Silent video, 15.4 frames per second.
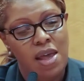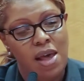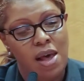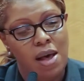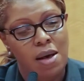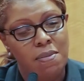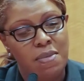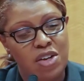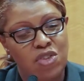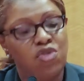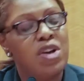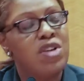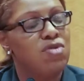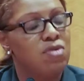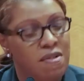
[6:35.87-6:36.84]
a
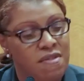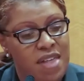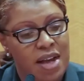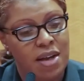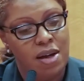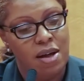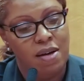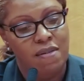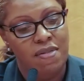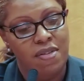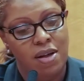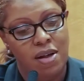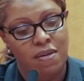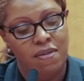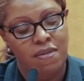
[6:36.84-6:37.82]
treasure of
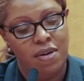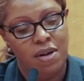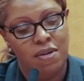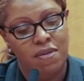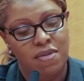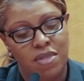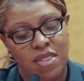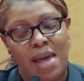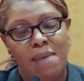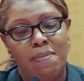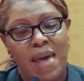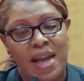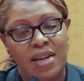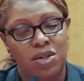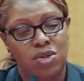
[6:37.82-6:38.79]
that
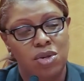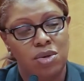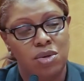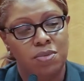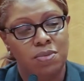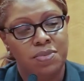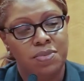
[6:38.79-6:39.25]
magnitude.